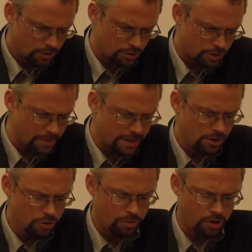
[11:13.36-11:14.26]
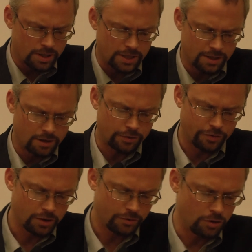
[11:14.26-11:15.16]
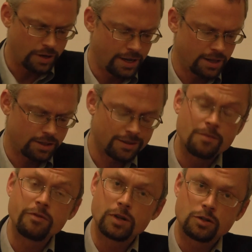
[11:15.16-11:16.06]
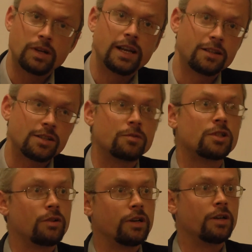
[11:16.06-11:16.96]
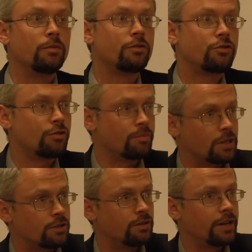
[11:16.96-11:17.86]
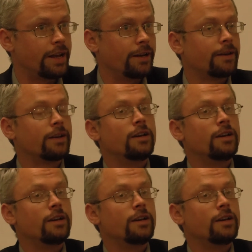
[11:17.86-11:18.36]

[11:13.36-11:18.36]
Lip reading: some of their new policies in those first few days, some of which were subsequently withdrawn but too late,